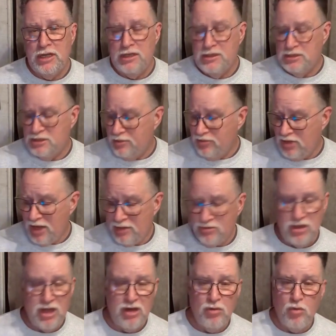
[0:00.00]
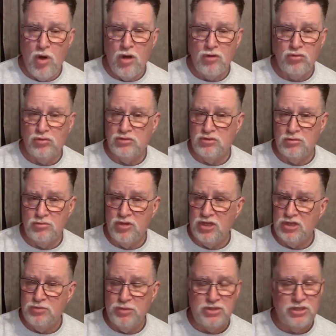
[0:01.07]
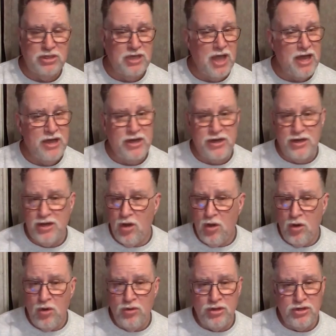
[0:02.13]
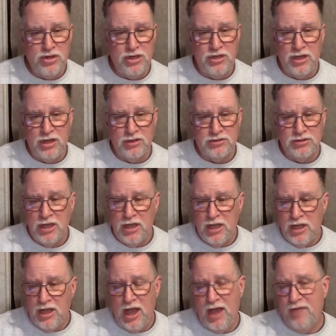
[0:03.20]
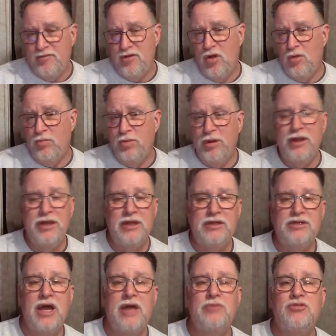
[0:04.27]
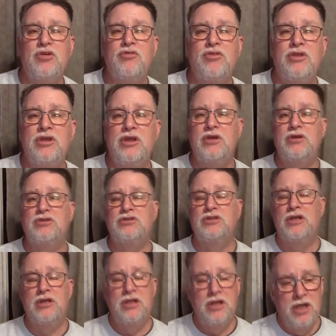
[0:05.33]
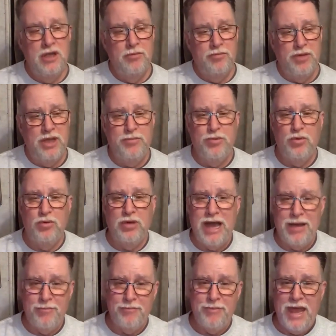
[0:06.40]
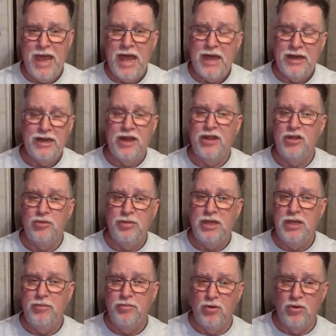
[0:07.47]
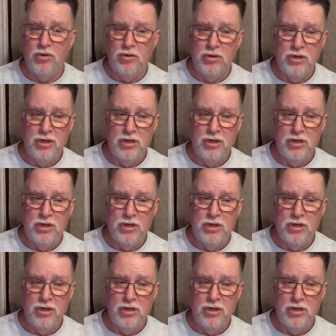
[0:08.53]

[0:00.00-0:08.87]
Sometimes you got to walk through some things, but you got to know the details. I've known plenty of times over the years that people got mad at other people,